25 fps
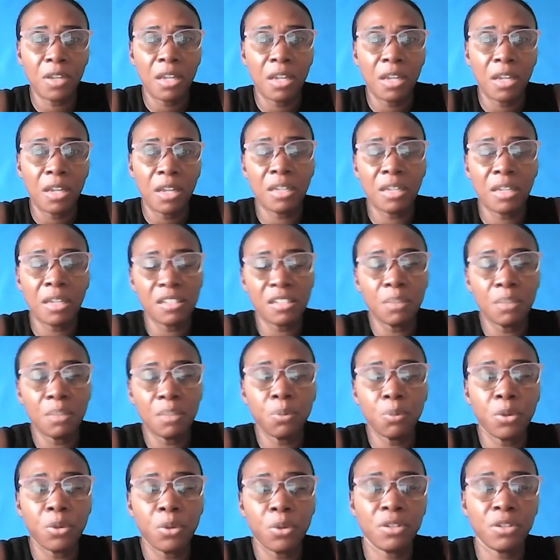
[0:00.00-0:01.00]
it is
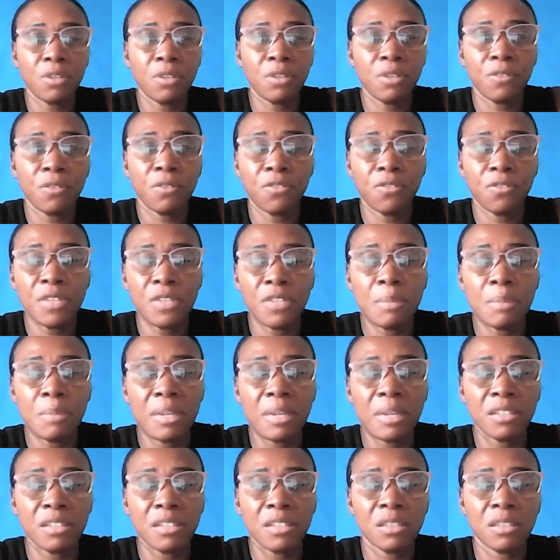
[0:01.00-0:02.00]
important for
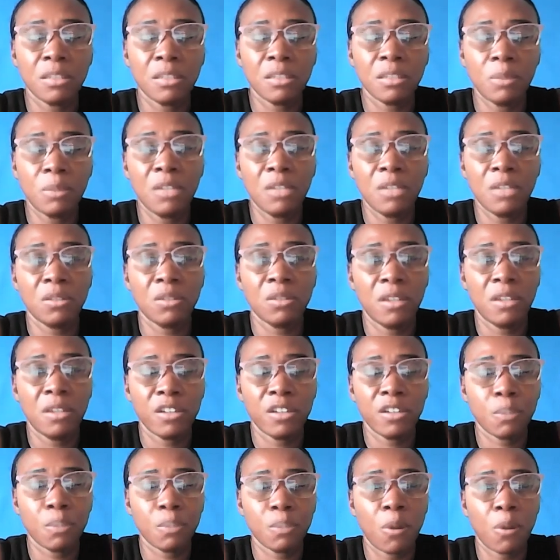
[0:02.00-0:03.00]
females to speak to their
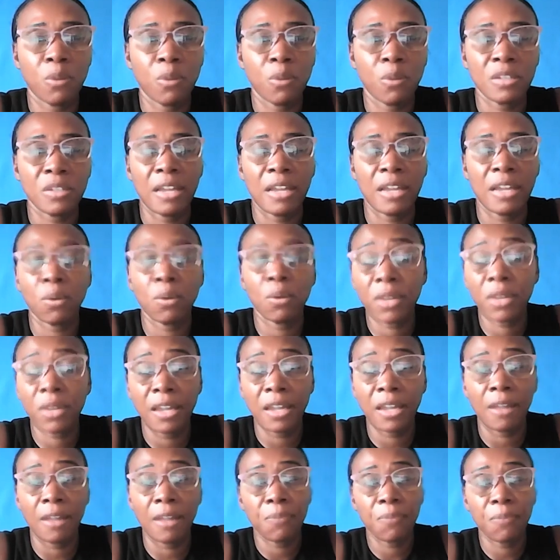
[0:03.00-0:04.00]
spouse, like,
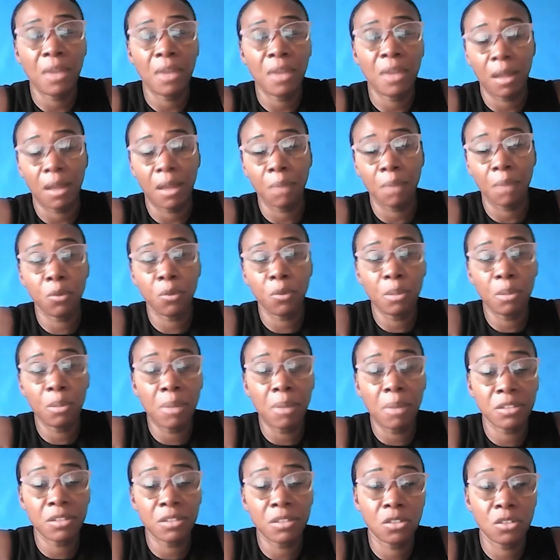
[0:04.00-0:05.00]
okay, I'm going
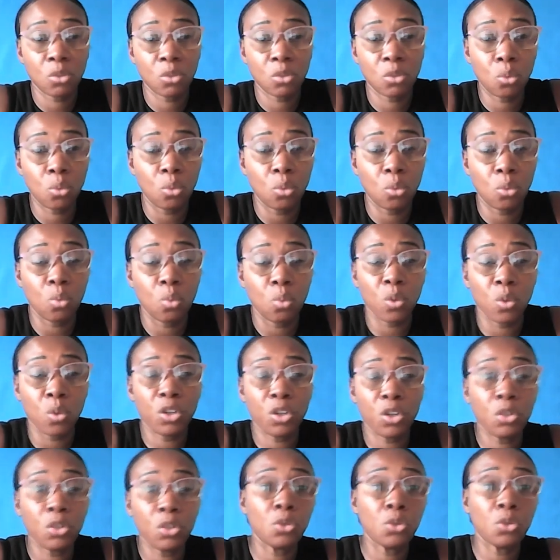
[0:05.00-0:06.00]
back to school. What are
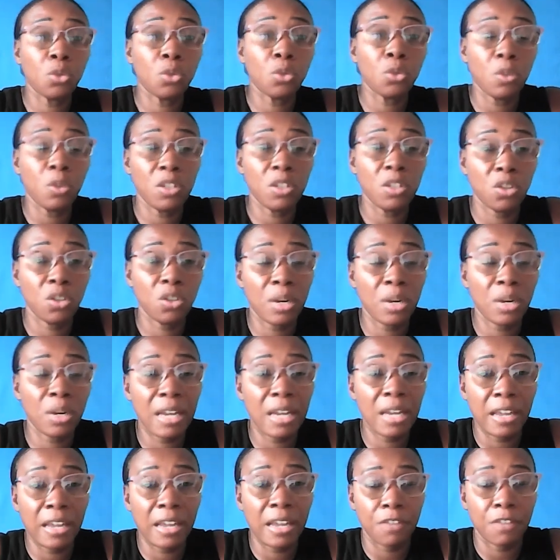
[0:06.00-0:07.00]
you doing with your
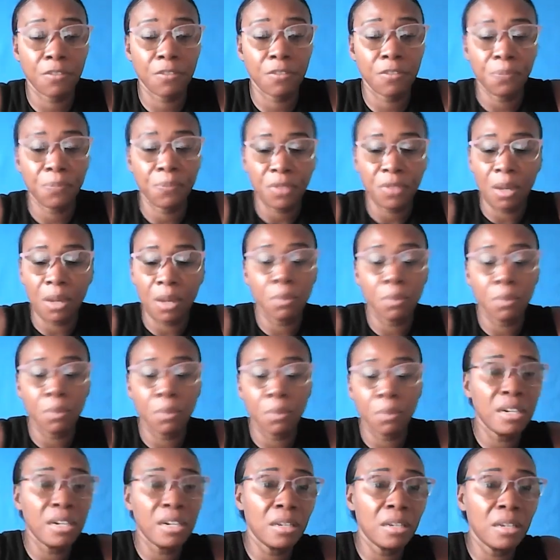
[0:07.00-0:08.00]
life? I'm
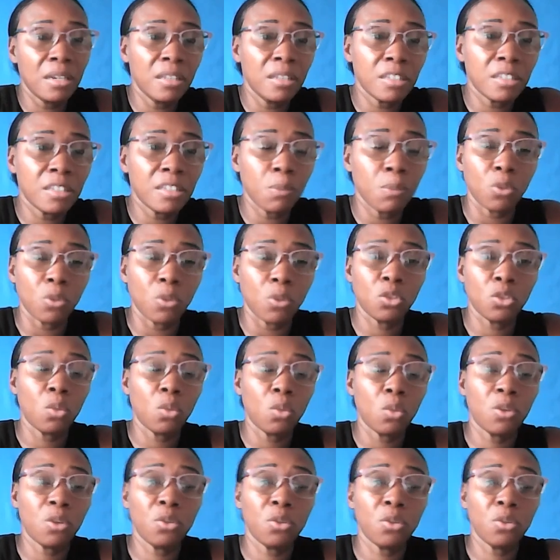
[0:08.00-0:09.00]
reading this book. Do you
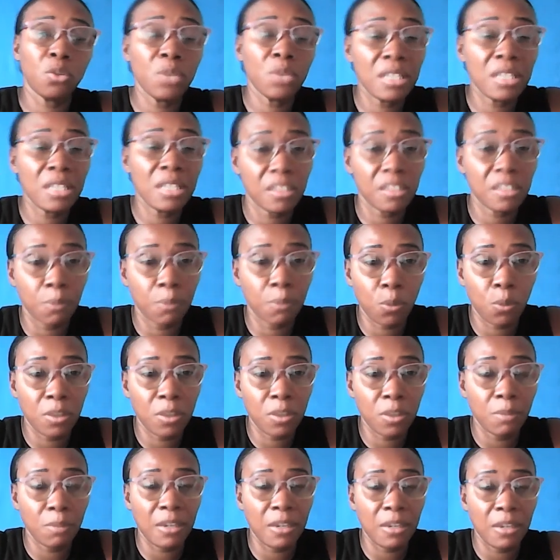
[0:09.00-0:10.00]
want to read this book with
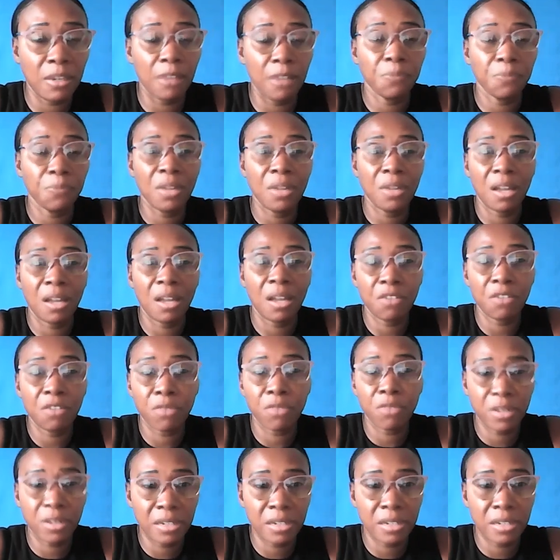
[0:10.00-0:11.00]
me? Have
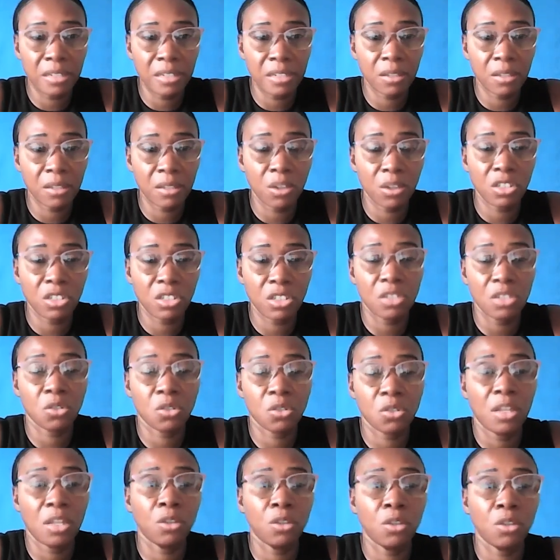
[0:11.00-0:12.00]
regular discussions so
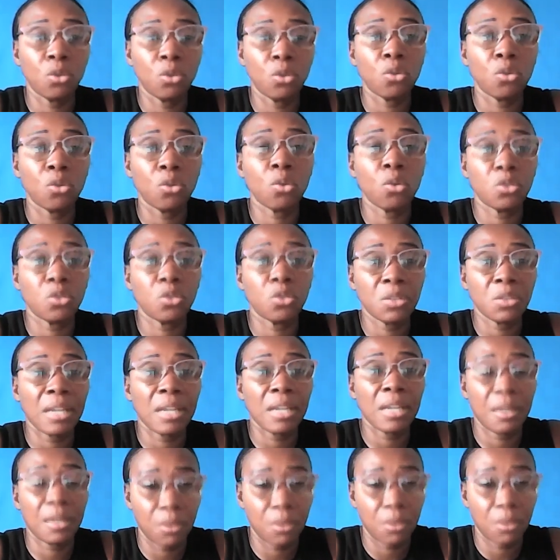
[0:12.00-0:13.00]
that you grow
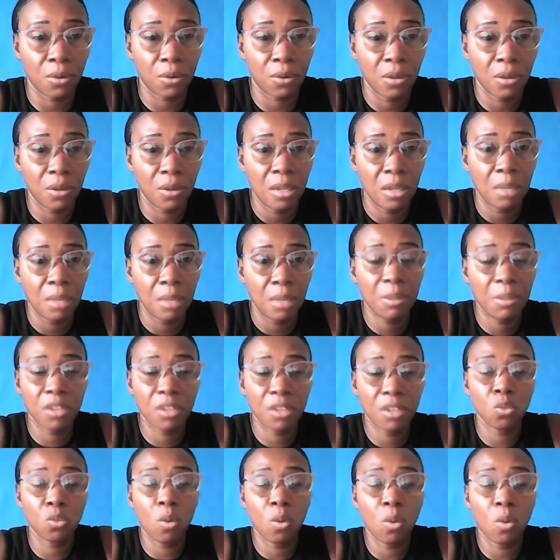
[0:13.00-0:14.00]
together. Because
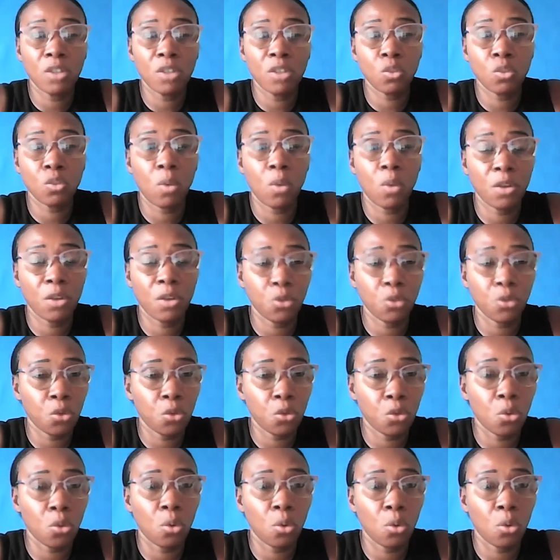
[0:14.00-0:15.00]
once one
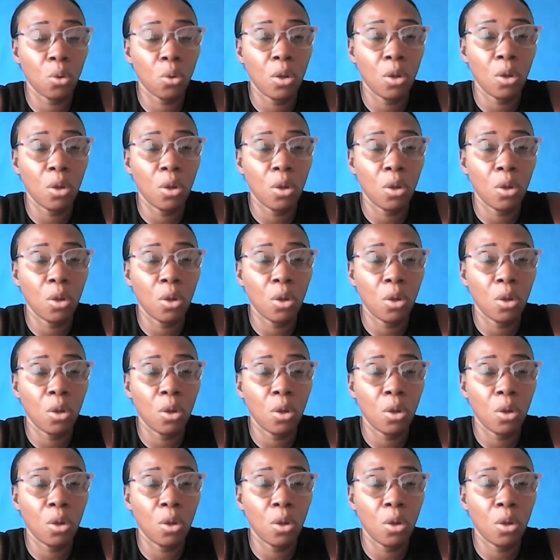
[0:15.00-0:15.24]
outgrow